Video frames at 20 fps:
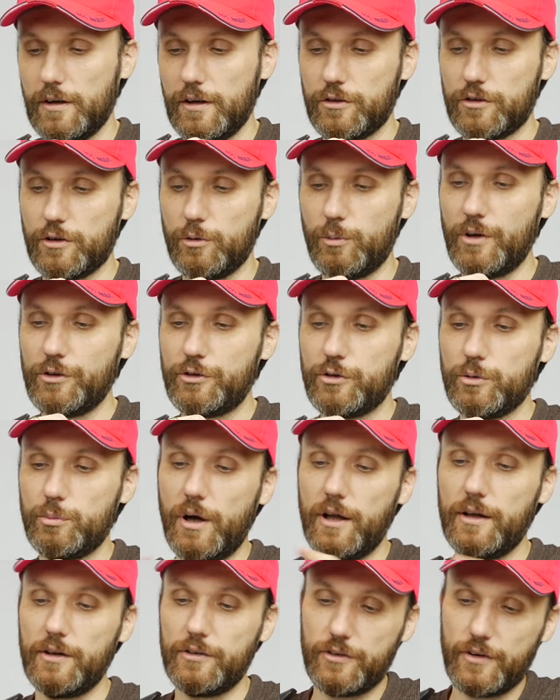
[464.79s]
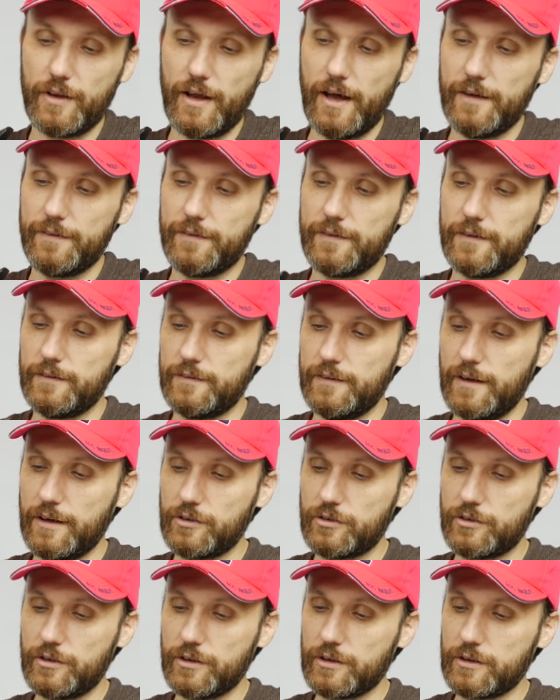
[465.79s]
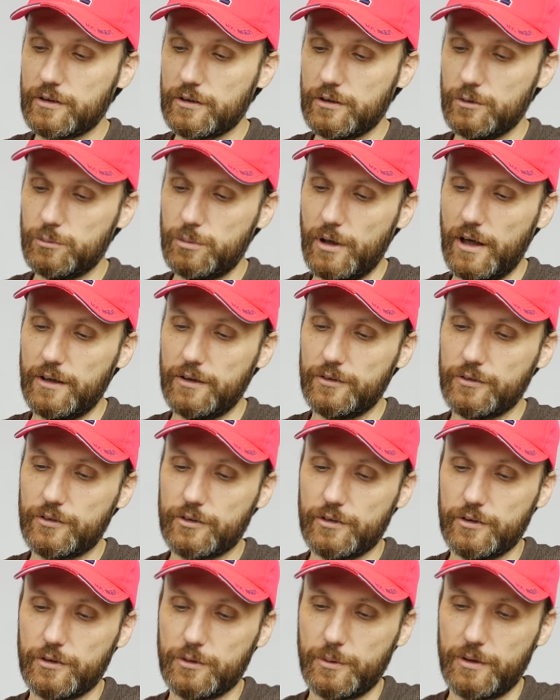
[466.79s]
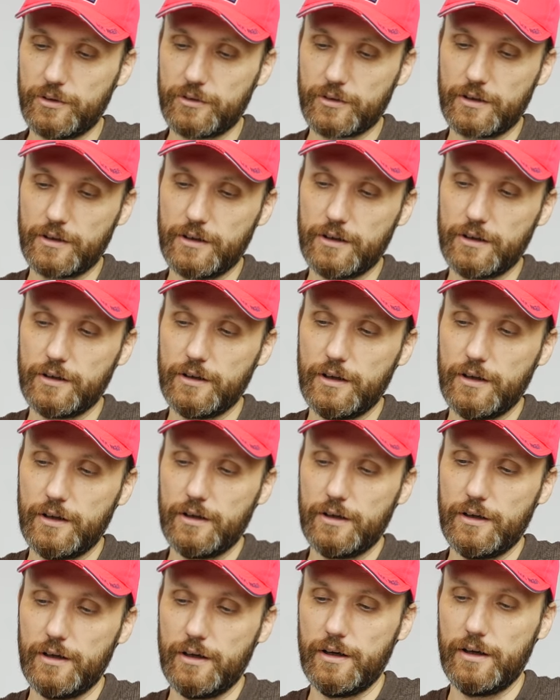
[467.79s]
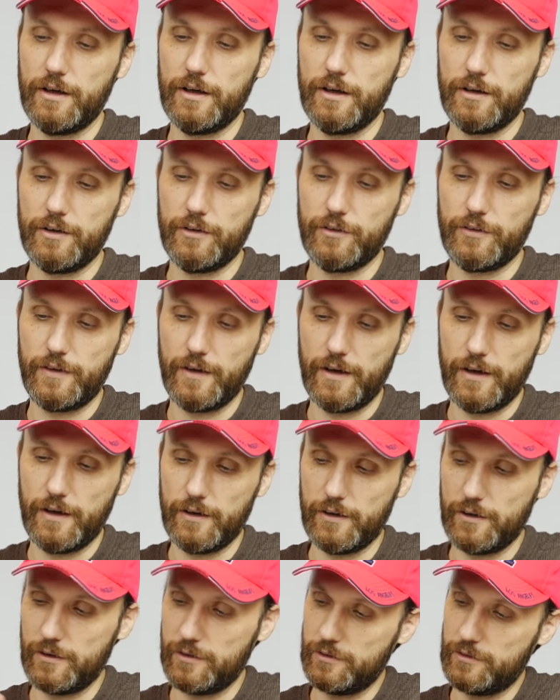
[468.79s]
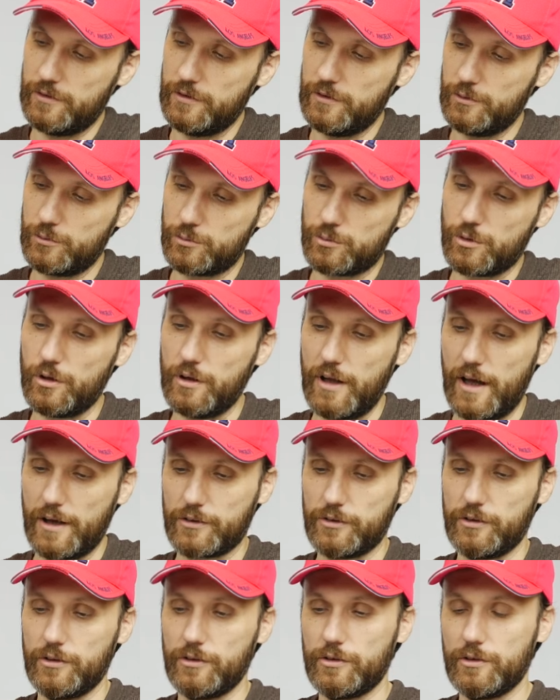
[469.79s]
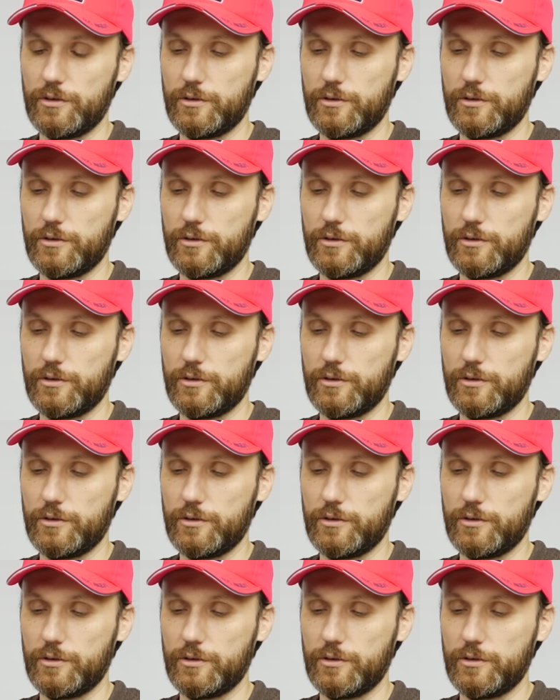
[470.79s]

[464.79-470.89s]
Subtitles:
So once you balance that, the next thing you balance is basically the roll axis.